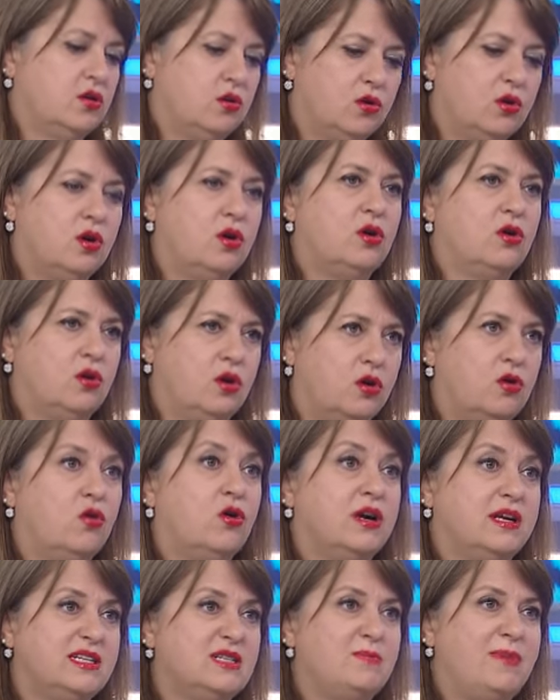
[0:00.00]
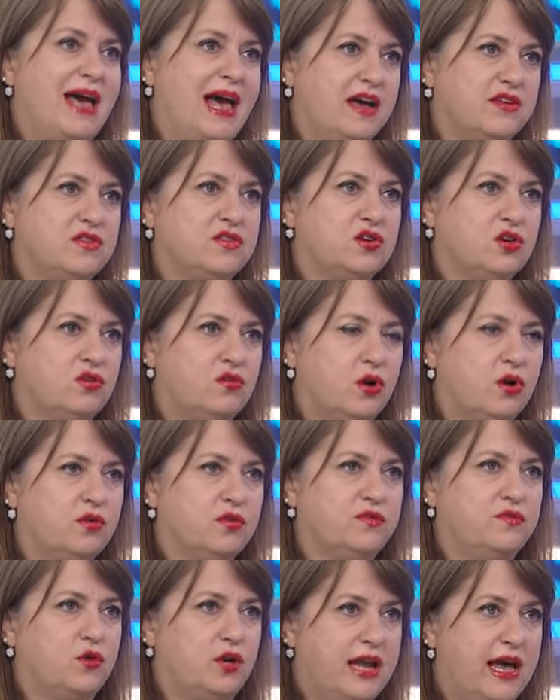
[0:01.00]
or, or, or, its path to
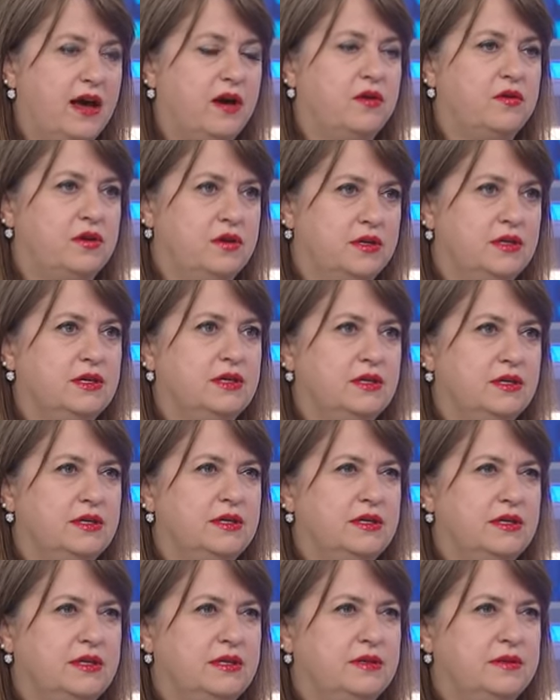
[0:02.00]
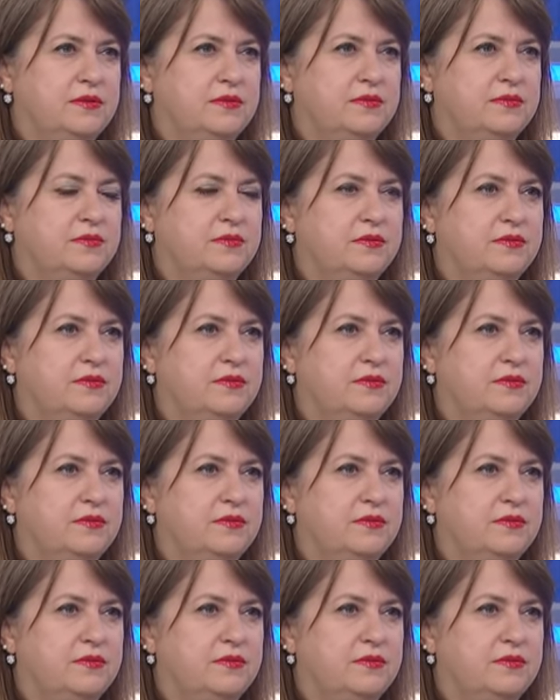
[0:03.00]
growth for now. And Dana, as head of